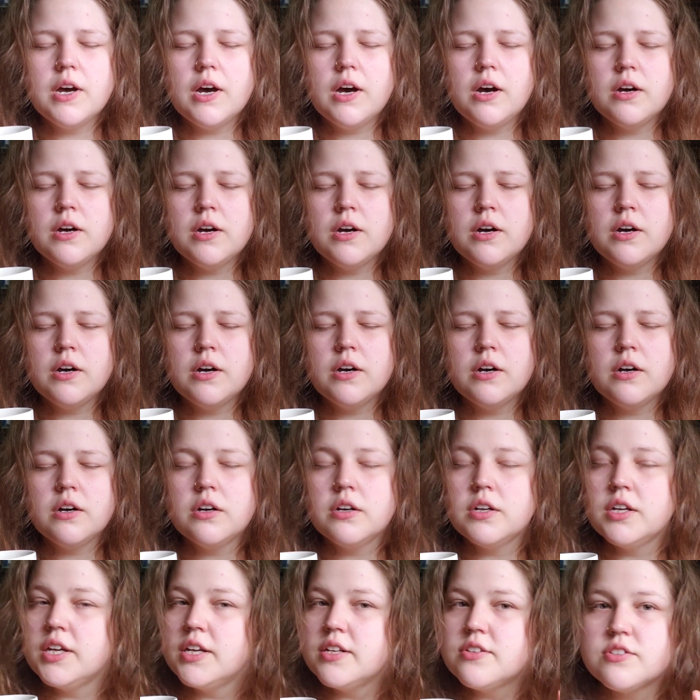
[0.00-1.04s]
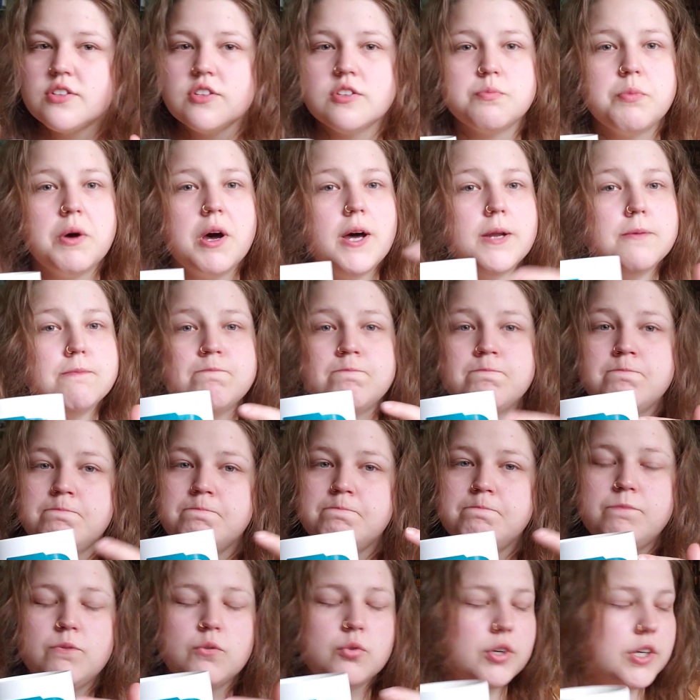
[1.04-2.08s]
Oh, hits the spot
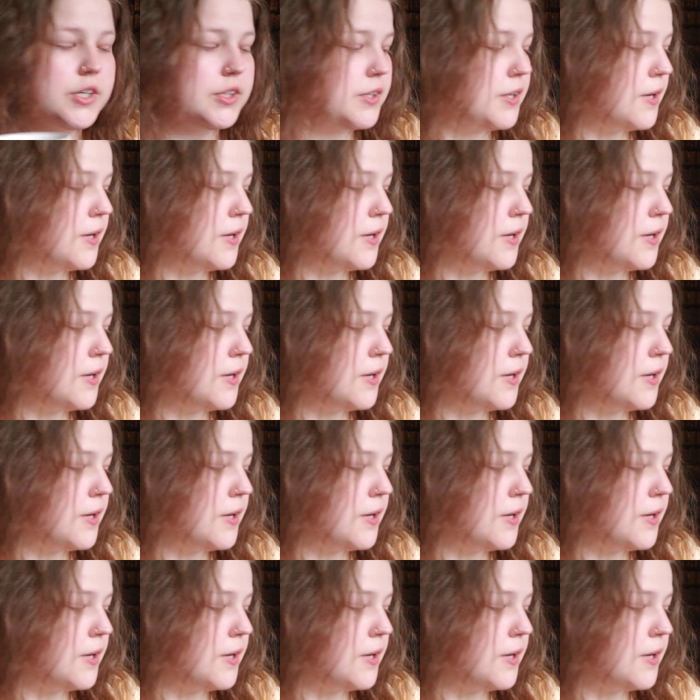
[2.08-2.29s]
right